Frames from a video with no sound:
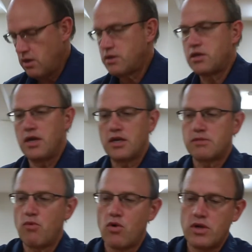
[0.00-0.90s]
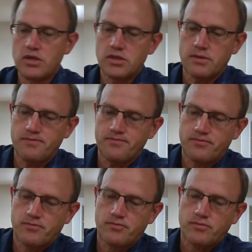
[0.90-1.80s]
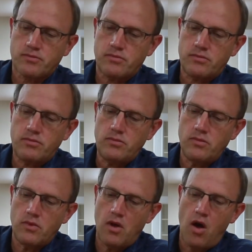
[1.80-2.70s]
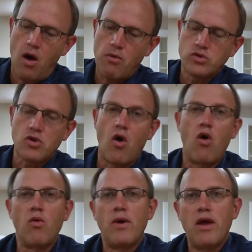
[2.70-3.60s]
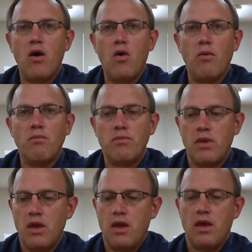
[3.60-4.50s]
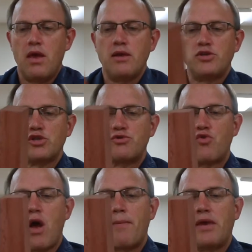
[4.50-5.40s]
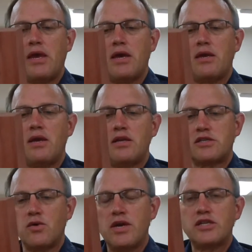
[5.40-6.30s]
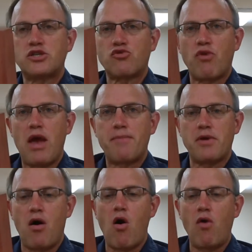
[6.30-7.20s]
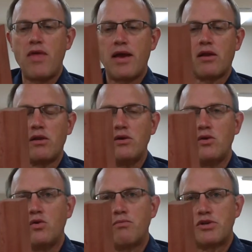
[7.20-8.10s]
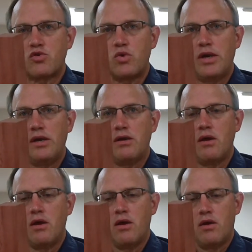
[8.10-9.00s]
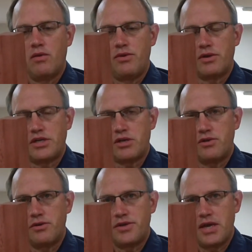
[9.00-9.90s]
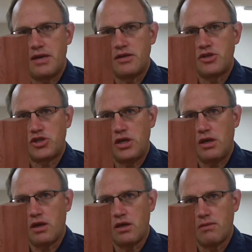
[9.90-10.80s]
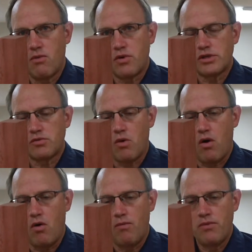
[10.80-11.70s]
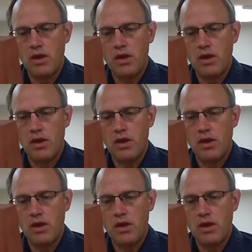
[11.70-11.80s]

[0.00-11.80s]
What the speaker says: to its mortise almost all the way home, just dropping in, and so it's trapped all that glue between the tenon cheek and the mortise wall.